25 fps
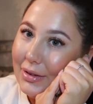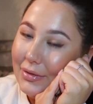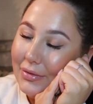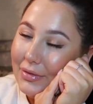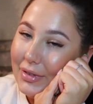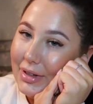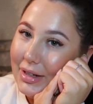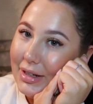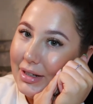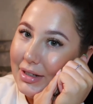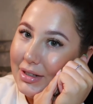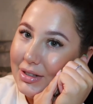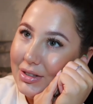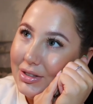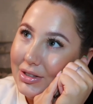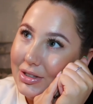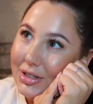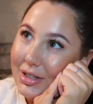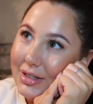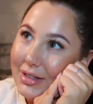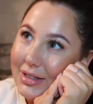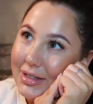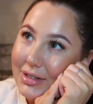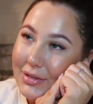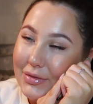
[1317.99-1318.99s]
finish
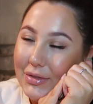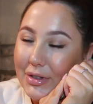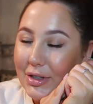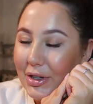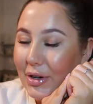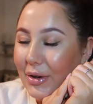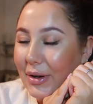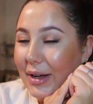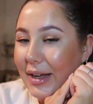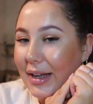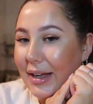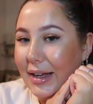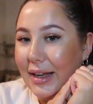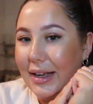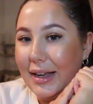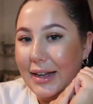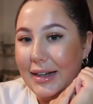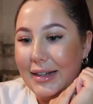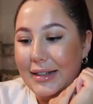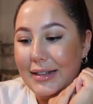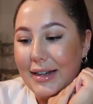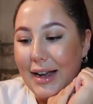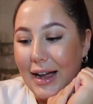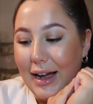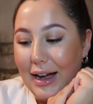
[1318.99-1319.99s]
this video here
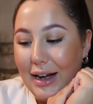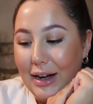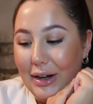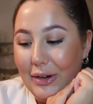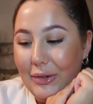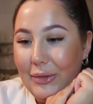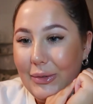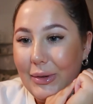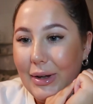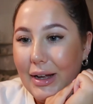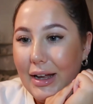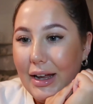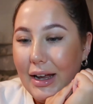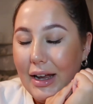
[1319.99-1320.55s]
now.